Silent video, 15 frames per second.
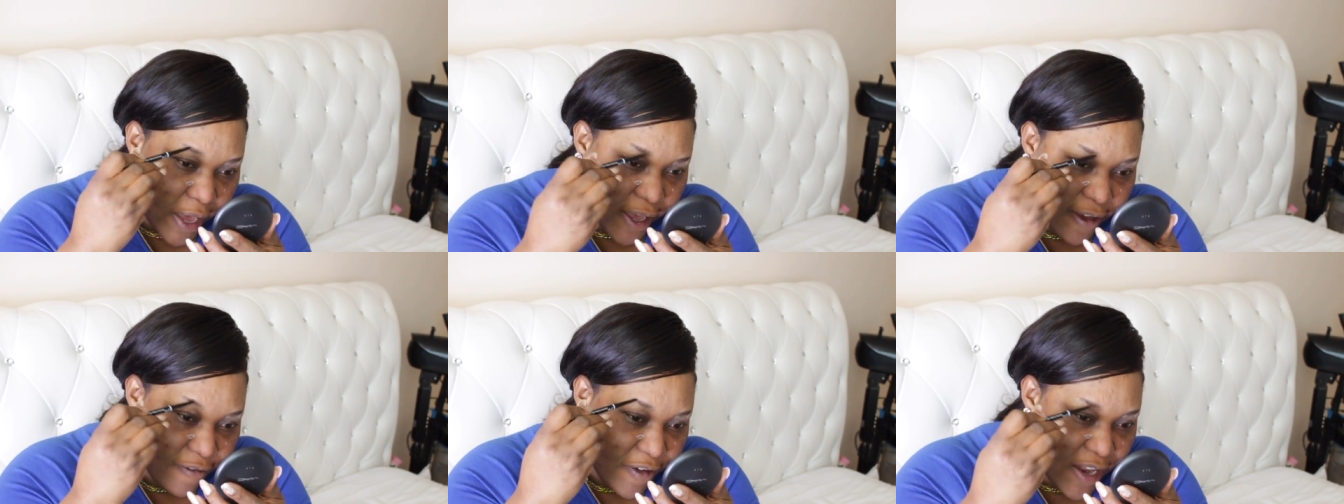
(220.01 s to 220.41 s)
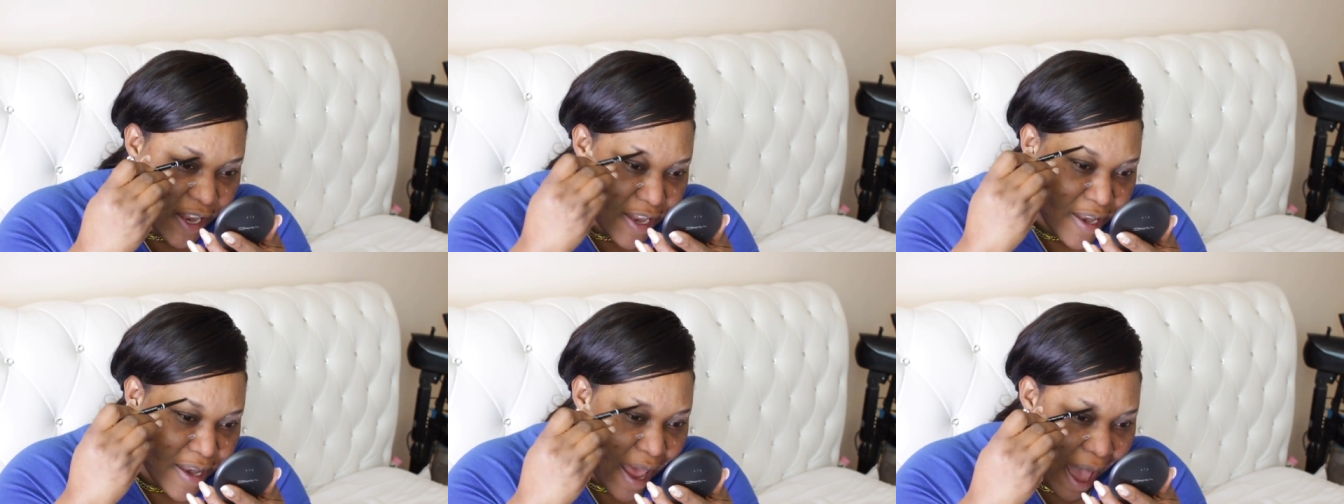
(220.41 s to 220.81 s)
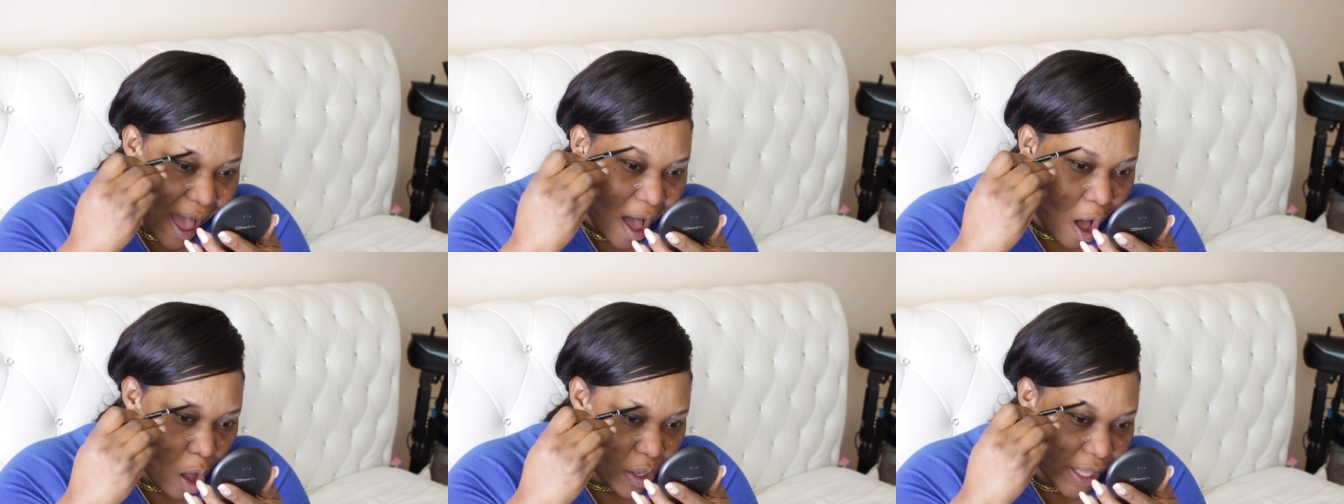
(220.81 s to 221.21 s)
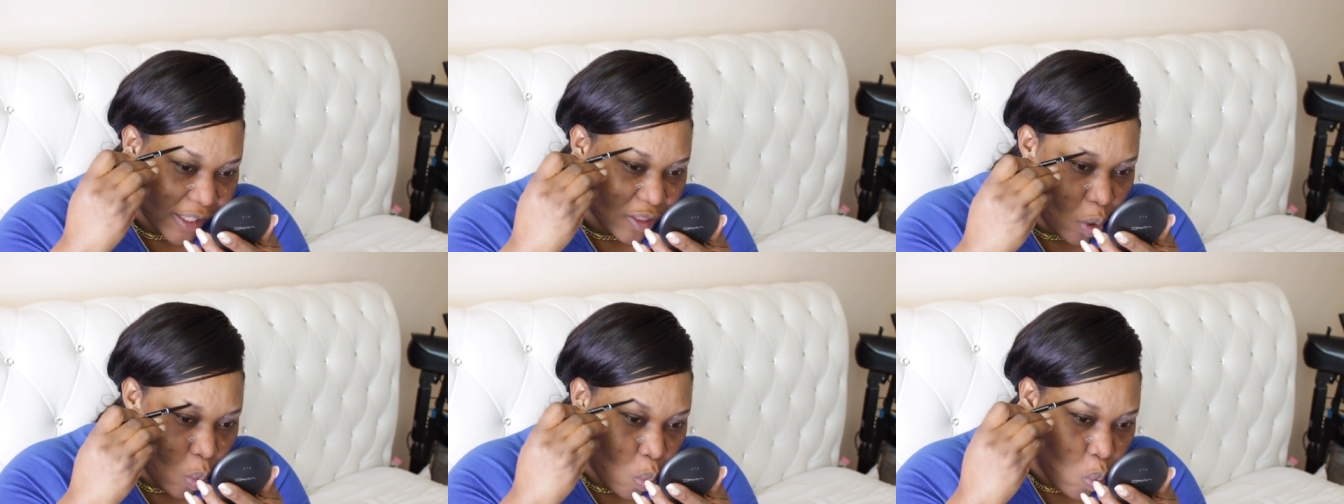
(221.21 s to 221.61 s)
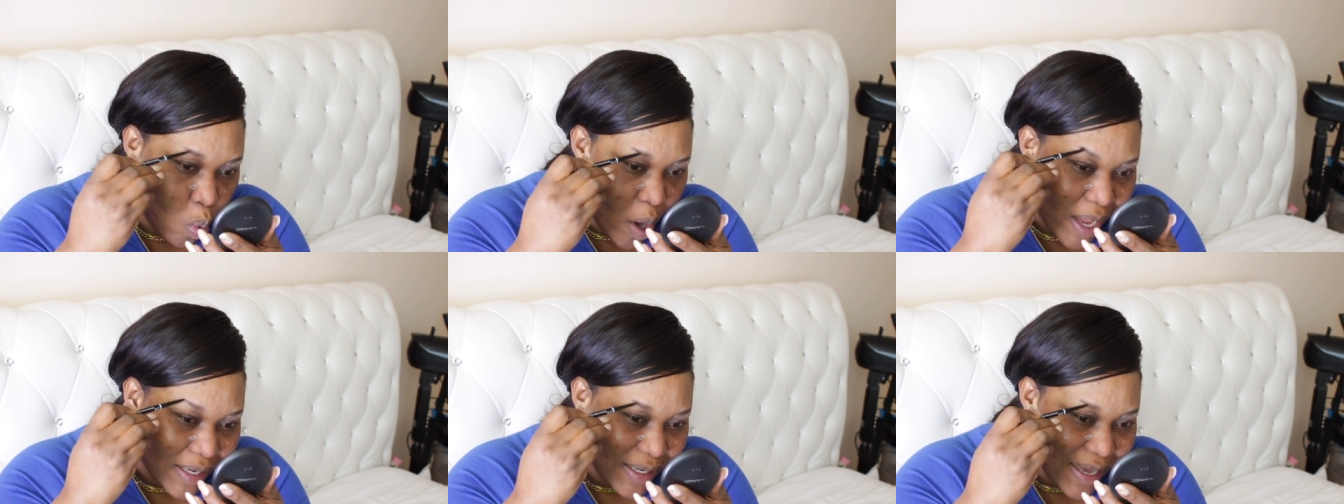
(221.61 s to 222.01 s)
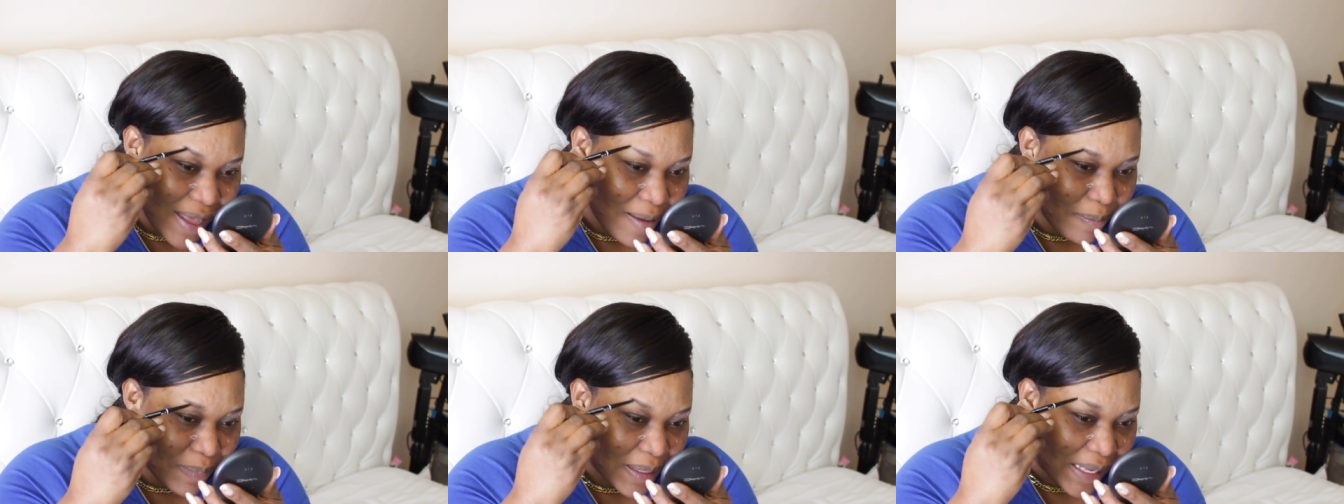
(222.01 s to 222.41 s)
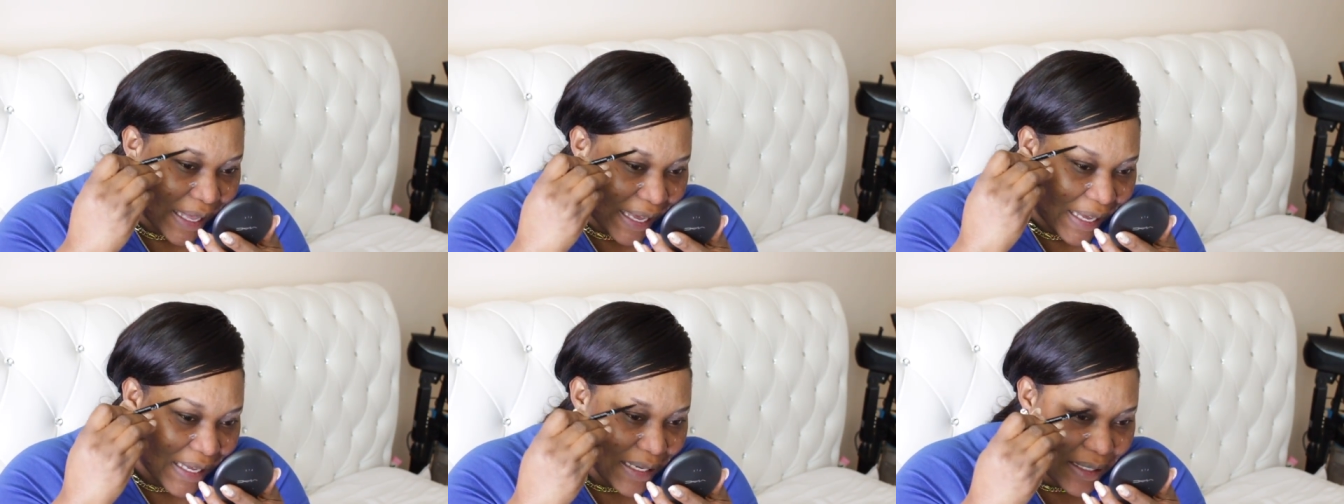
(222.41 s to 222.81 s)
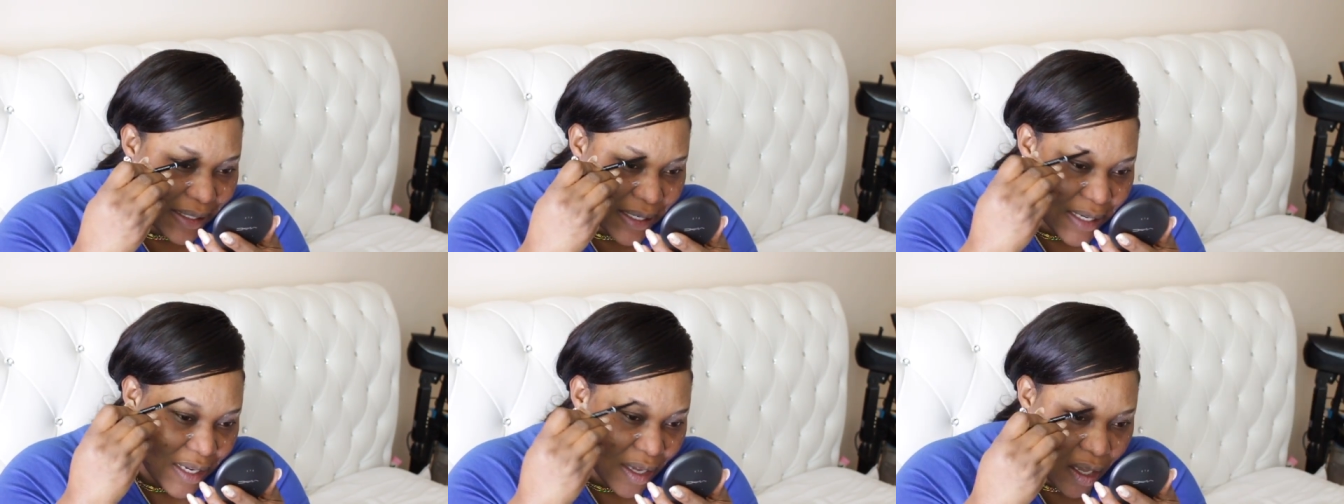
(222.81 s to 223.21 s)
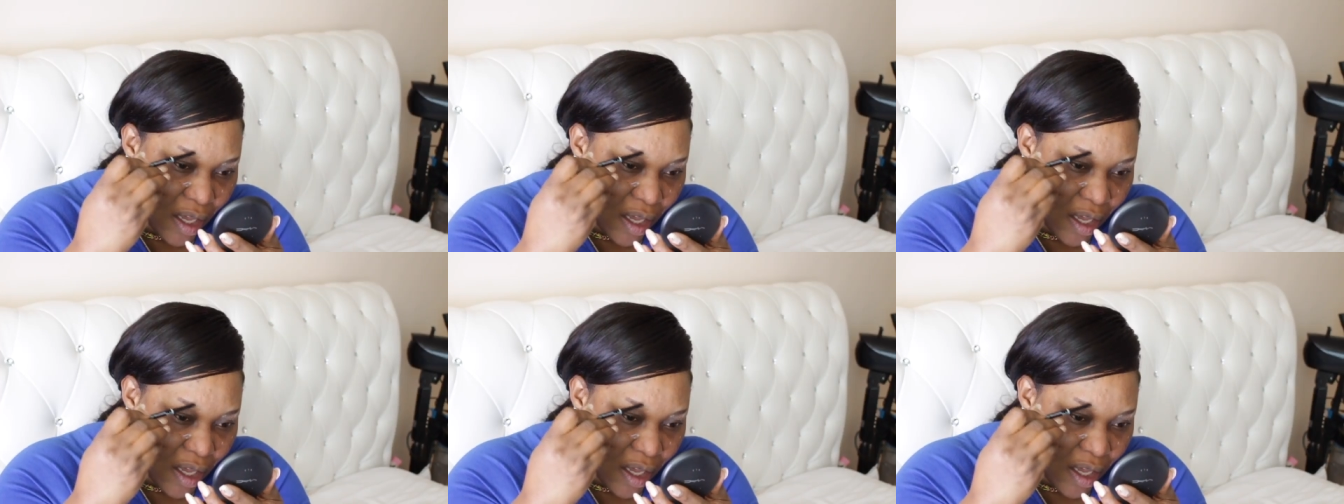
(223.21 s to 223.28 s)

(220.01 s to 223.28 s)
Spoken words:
Even now, like the one complaint